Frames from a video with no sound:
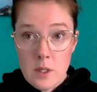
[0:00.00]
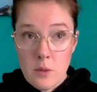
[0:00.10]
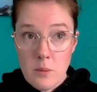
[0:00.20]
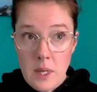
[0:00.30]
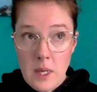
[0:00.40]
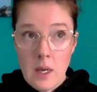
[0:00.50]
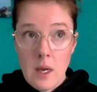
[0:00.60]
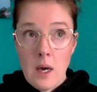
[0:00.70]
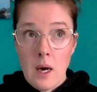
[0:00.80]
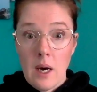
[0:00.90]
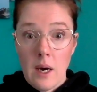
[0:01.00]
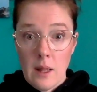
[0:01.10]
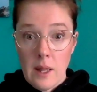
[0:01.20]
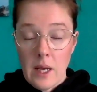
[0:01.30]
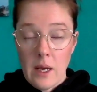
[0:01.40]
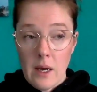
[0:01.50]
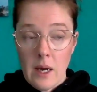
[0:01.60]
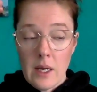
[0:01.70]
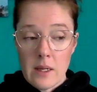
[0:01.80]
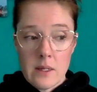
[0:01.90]
to be like a
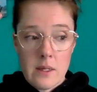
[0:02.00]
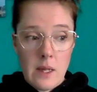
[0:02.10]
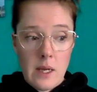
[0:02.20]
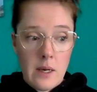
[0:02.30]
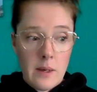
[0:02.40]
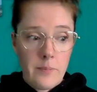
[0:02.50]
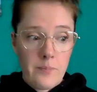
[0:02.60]
height, like a